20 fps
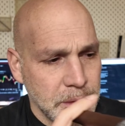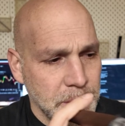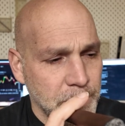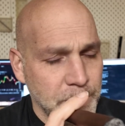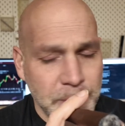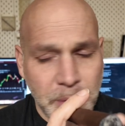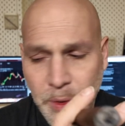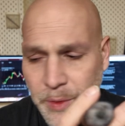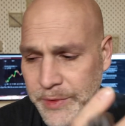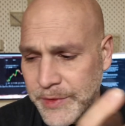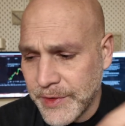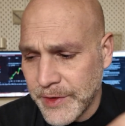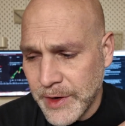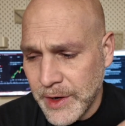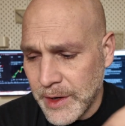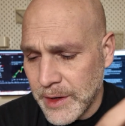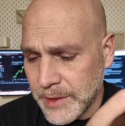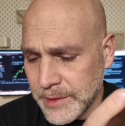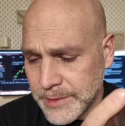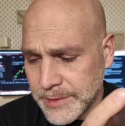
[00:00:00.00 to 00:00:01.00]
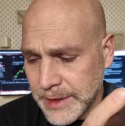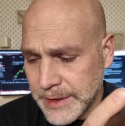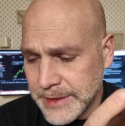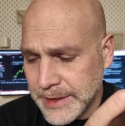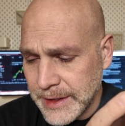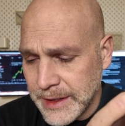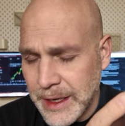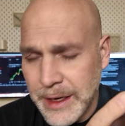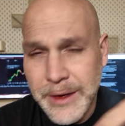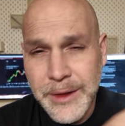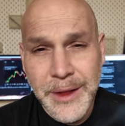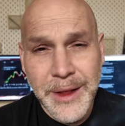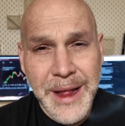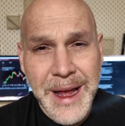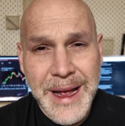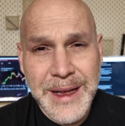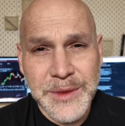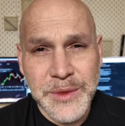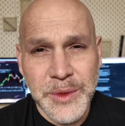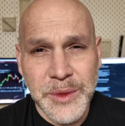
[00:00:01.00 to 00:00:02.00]
Both cigars. They said that on the
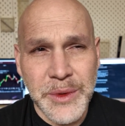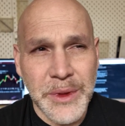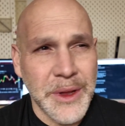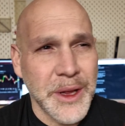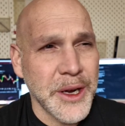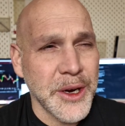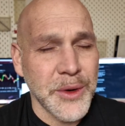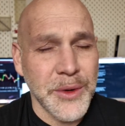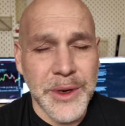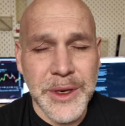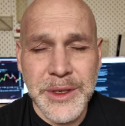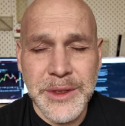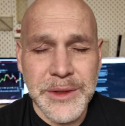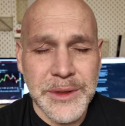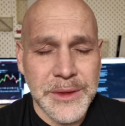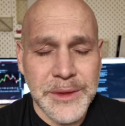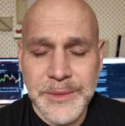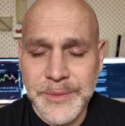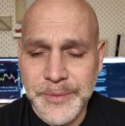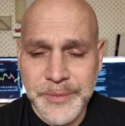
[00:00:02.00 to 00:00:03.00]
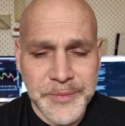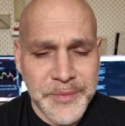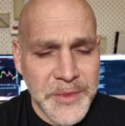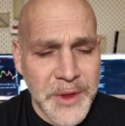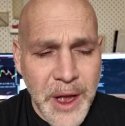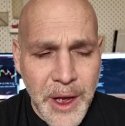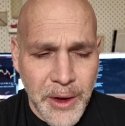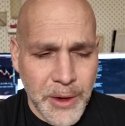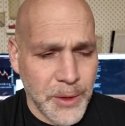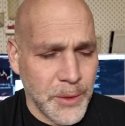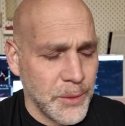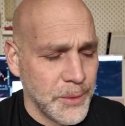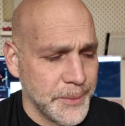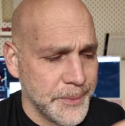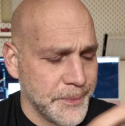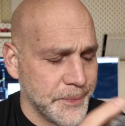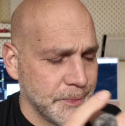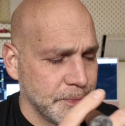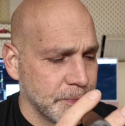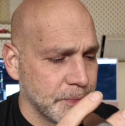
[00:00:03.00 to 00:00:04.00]
last one. Licorice. No.
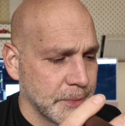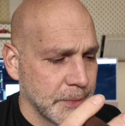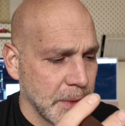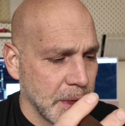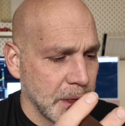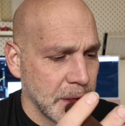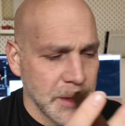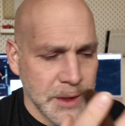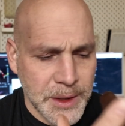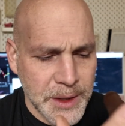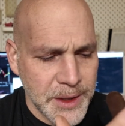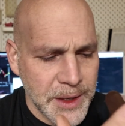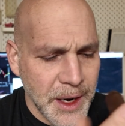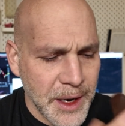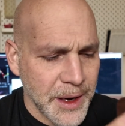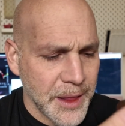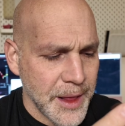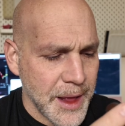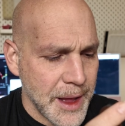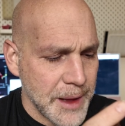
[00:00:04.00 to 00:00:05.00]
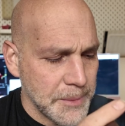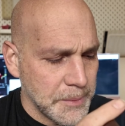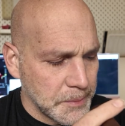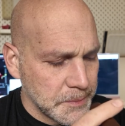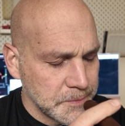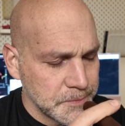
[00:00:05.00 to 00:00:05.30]
None of that.